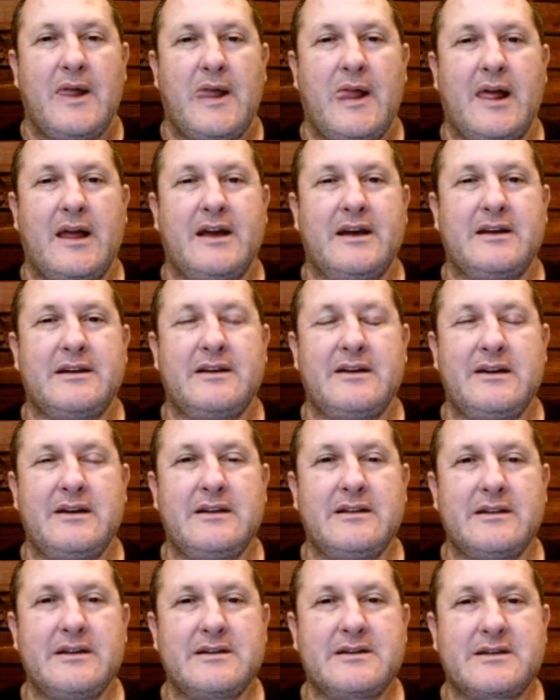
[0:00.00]
And
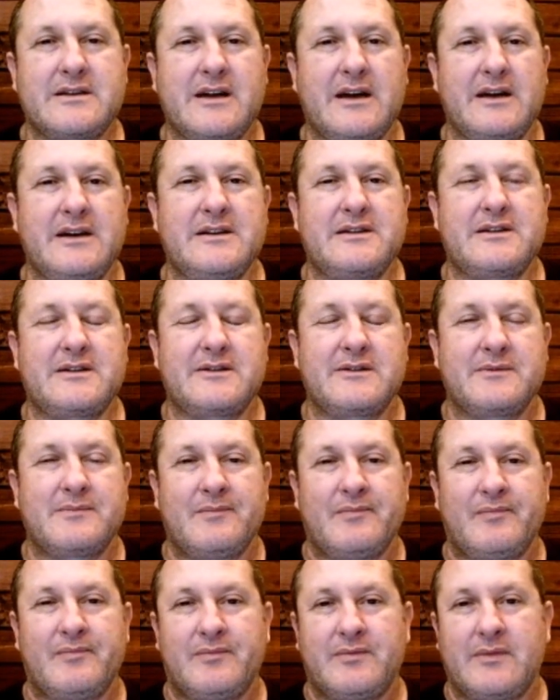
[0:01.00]
in this case,
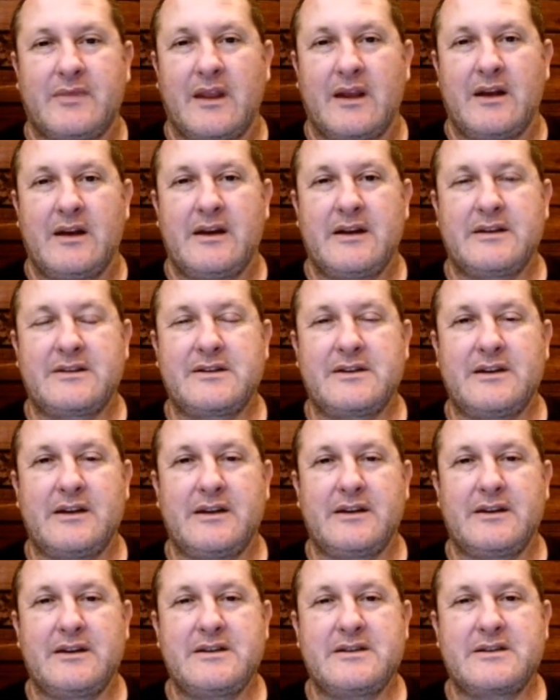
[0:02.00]
it
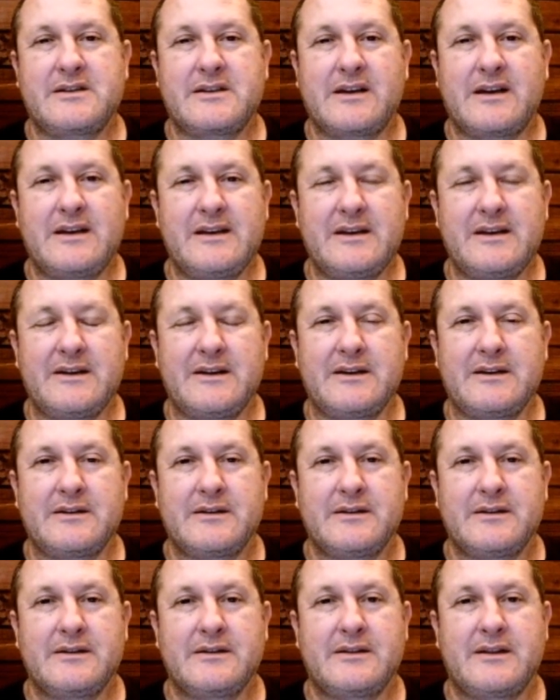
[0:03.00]
is
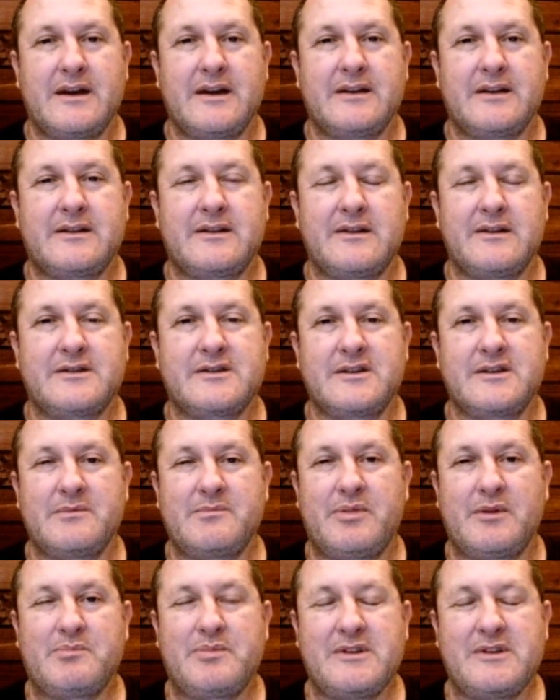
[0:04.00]
clear that a
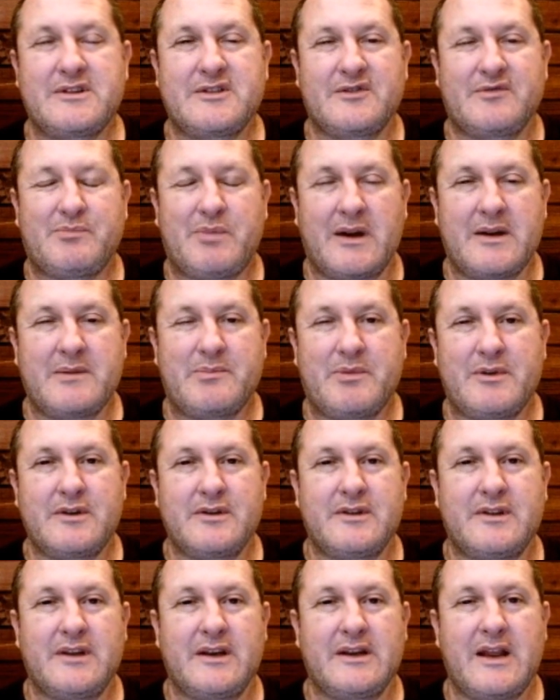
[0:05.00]
simple piece of
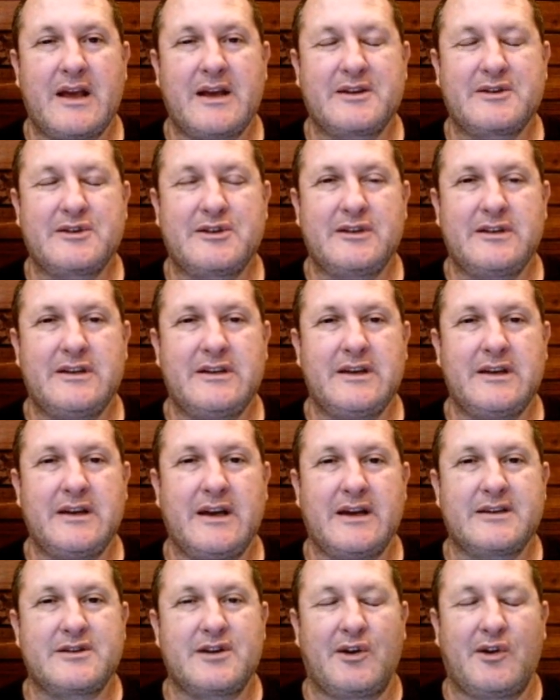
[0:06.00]
paper that actually
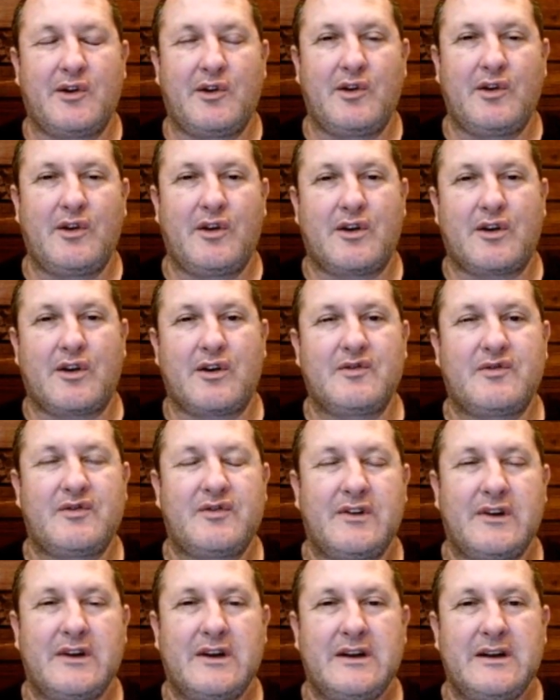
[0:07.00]
has a whole lot
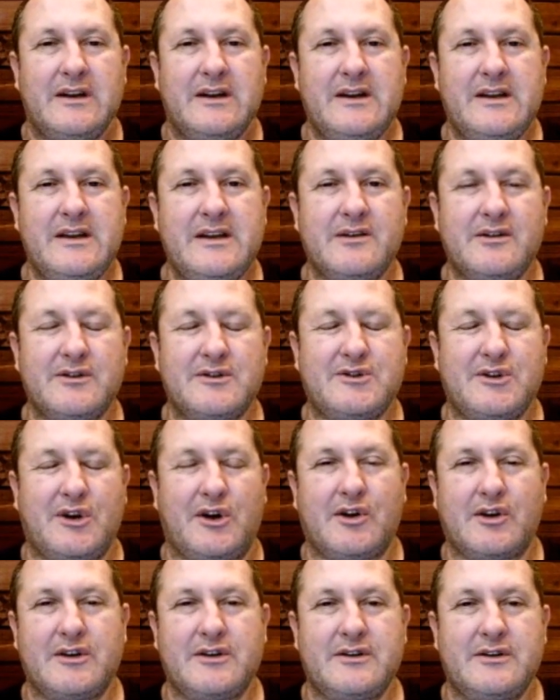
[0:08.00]
of legal
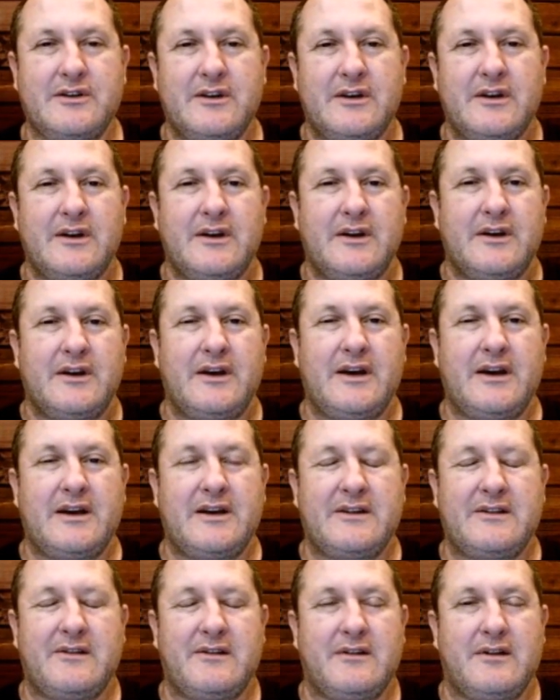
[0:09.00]
jargon
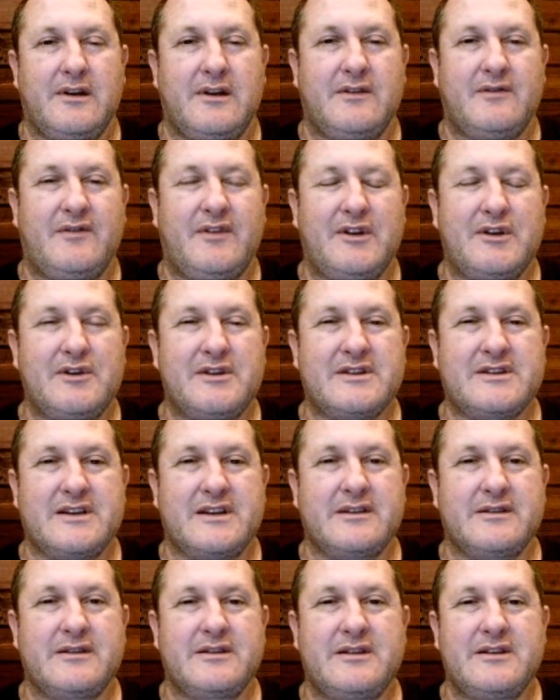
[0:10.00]
and various
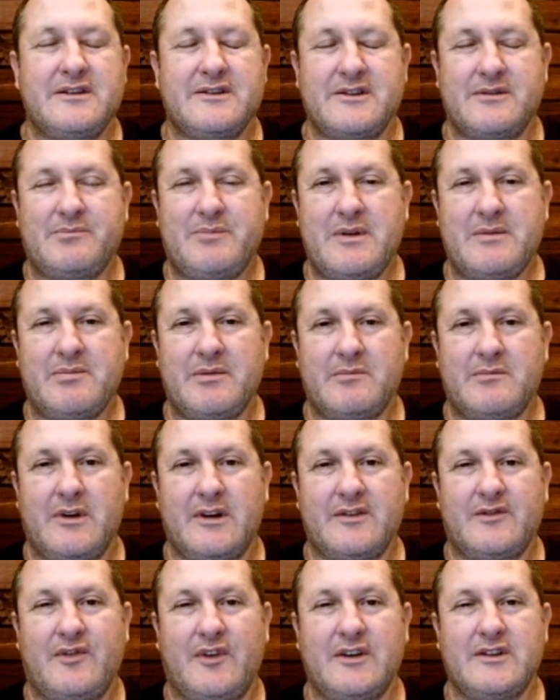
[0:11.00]
other things that people
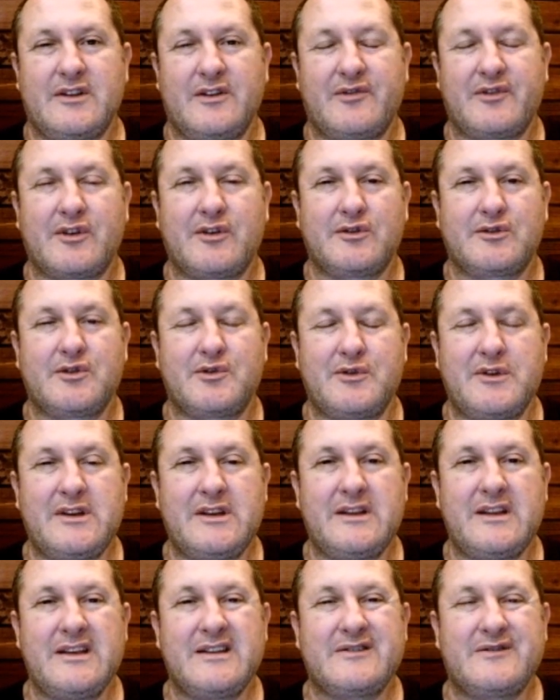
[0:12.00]
might find difficult to
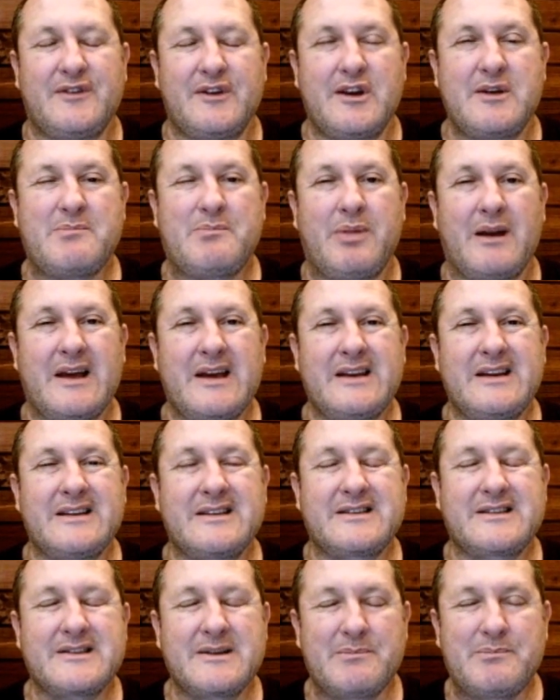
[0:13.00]
read is very plain
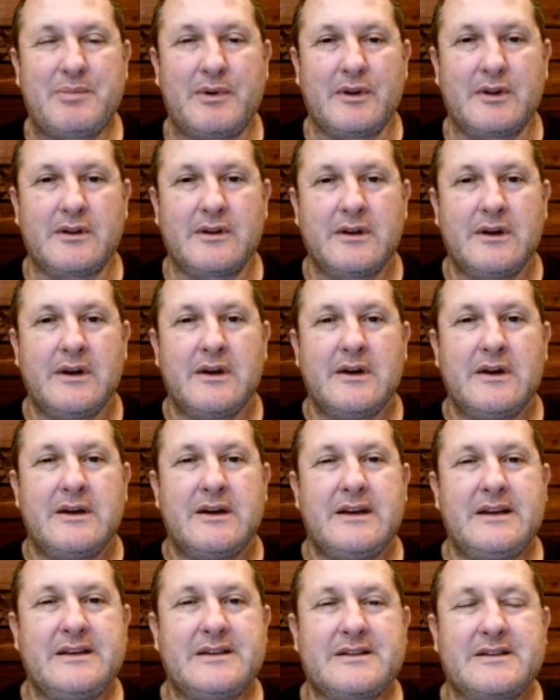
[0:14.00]
and simple
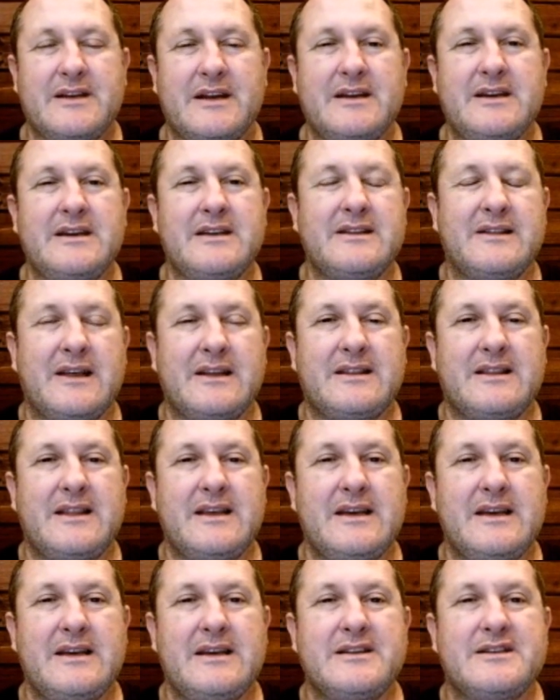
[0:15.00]
in saying that
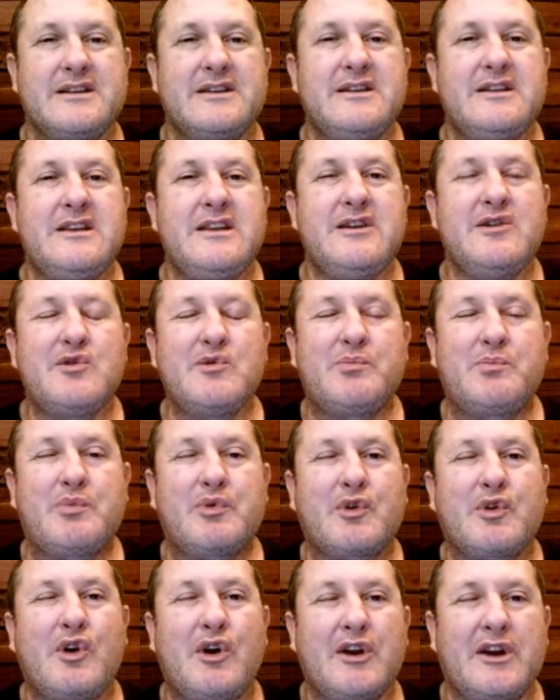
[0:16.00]
there is a new
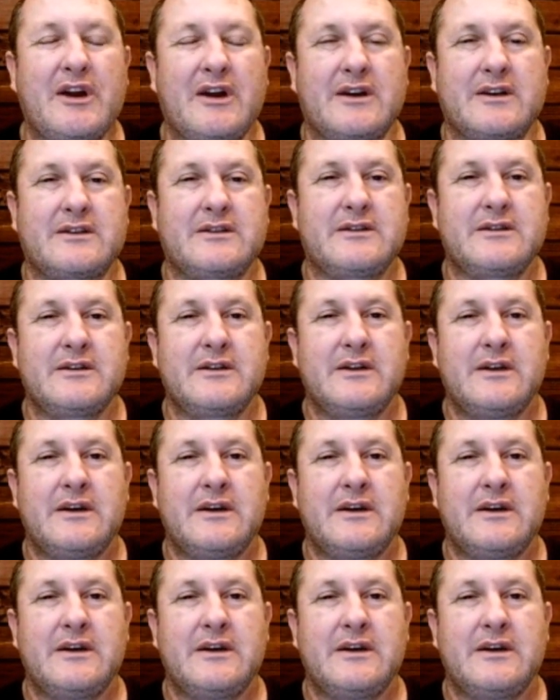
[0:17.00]
product